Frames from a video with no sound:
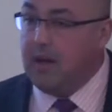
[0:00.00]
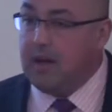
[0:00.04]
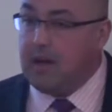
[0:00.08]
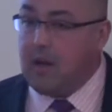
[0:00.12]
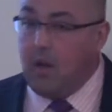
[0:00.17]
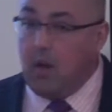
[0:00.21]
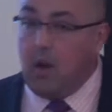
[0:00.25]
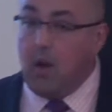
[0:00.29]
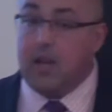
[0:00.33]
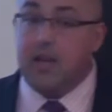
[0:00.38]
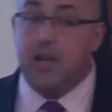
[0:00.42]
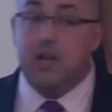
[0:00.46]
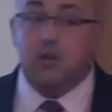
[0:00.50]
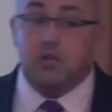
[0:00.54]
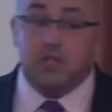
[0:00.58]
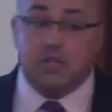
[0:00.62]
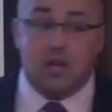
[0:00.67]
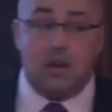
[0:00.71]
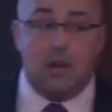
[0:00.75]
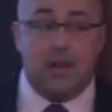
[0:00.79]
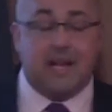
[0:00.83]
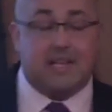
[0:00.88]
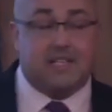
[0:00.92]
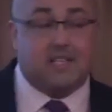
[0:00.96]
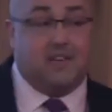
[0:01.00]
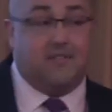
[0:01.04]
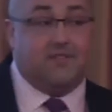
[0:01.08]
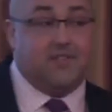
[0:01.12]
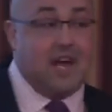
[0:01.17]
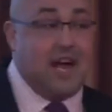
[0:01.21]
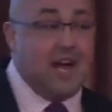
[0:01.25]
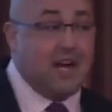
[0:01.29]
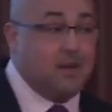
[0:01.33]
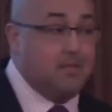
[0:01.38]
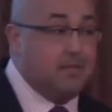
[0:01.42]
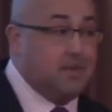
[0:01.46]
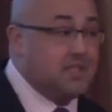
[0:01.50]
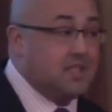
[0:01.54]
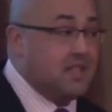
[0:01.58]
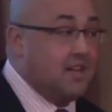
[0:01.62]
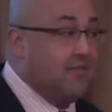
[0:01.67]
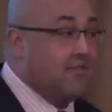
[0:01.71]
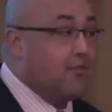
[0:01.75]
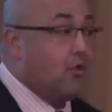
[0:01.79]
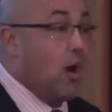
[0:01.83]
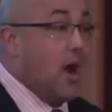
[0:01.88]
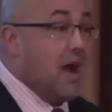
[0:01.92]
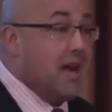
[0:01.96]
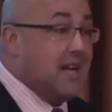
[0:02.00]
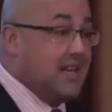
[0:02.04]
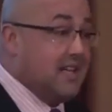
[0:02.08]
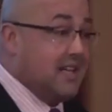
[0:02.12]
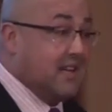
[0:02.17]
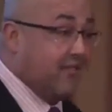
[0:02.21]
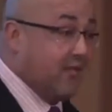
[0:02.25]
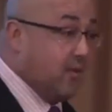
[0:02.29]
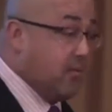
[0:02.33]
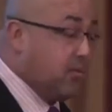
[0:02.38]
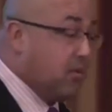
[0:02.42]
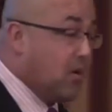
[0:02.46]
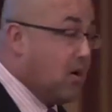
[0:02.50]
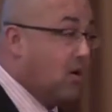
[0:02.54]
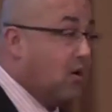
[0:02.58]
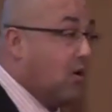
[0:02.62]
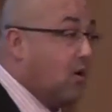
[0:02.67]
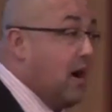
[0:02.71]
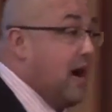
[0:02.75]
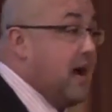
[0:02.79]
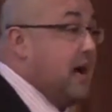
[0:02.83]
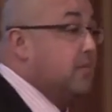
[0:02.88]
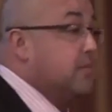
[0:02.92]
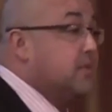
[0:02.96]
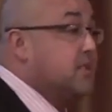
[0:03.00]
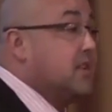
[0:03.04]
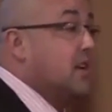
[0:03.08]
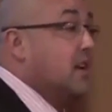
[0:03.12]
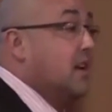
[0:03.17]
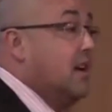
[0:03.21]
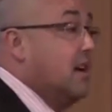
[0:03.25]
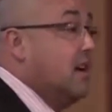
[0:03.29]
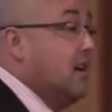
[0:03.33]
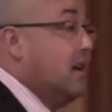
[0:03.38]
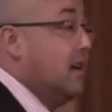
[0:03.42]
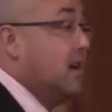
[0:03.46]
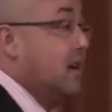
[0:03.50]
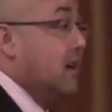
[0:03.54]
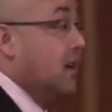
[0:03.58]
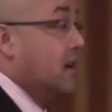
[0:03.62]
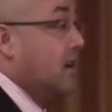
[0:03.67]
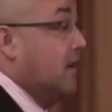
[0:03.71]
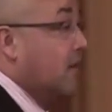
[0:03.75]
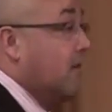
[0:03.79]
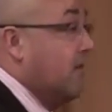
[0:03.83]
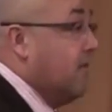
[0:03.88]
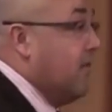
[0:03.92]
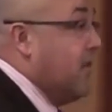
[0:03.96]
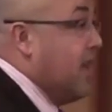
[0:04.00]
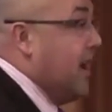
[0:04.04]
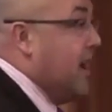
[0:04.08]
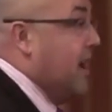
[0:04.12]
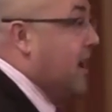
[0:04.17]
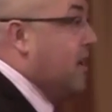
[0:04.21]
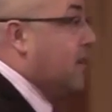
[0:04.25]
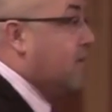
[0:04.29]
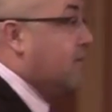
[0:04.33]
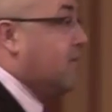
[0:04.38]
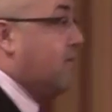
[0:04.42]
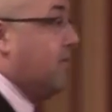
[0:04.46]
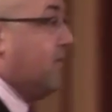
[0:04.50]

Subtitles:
a huge collection of documents and a variety of different programs, that